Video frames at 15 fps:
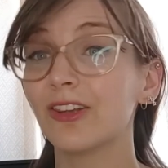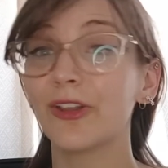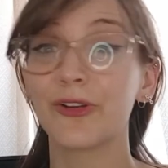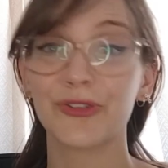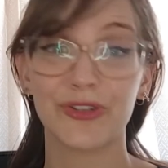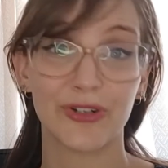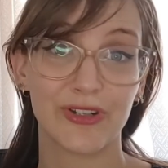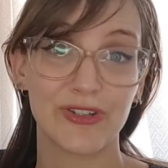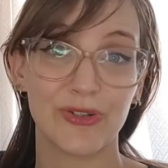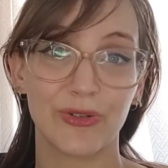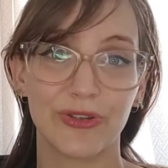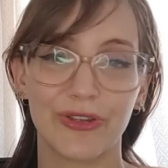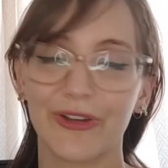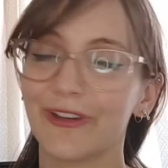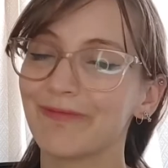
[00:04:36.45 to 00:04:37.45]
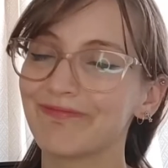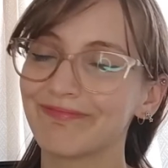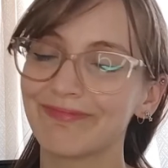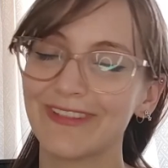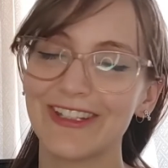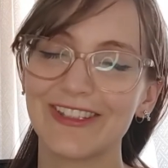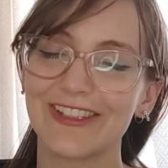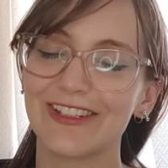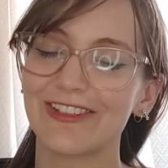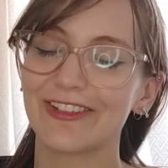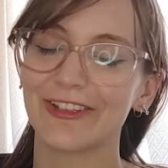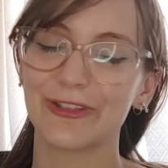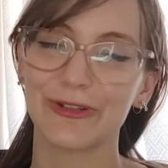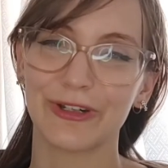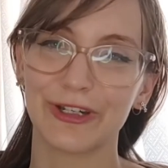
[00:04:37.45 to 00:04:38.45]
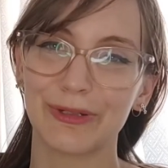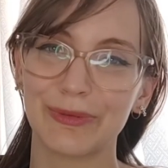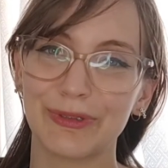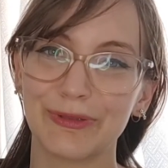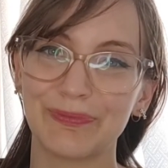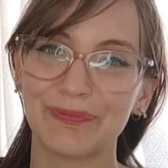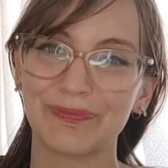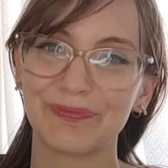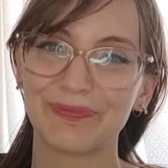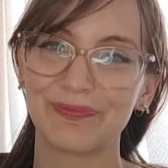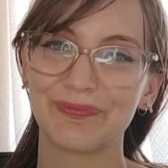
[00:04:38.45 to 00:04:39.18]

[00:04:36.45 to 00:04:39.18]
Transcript: Long story short though, it's easily treatable.